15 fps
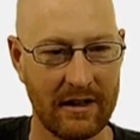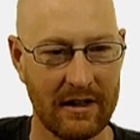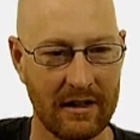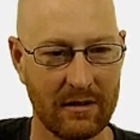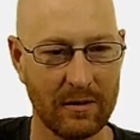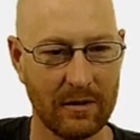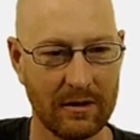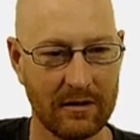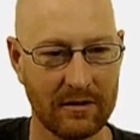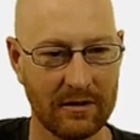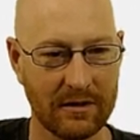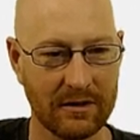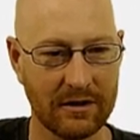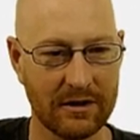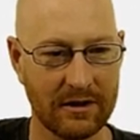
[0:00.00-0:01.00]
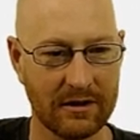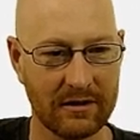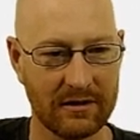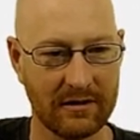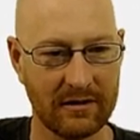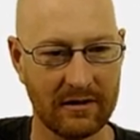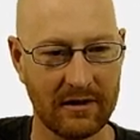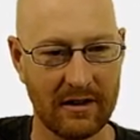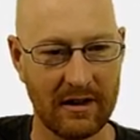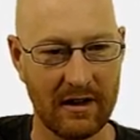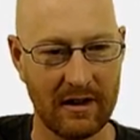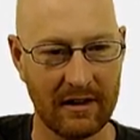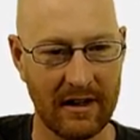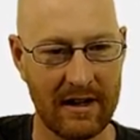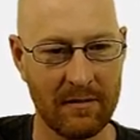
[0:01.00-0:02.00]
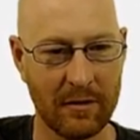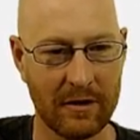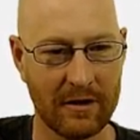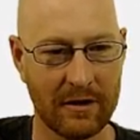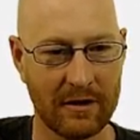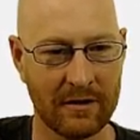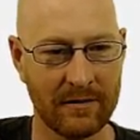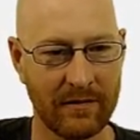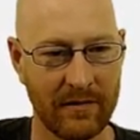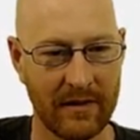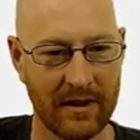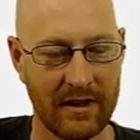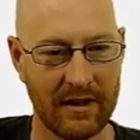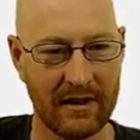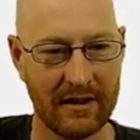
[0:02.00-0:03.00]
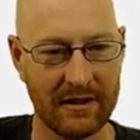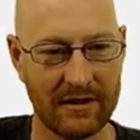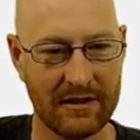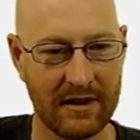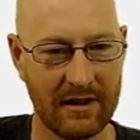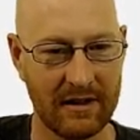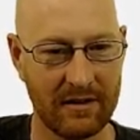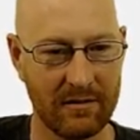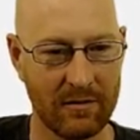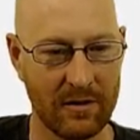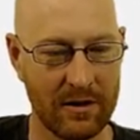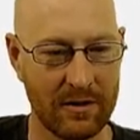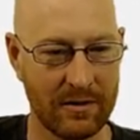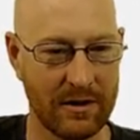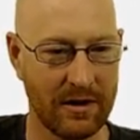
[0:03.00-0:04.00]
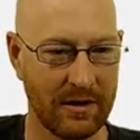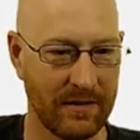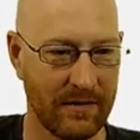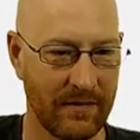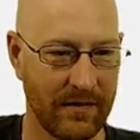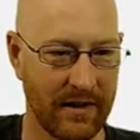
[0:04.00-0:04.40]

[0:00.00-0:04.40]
equals a label and it's in root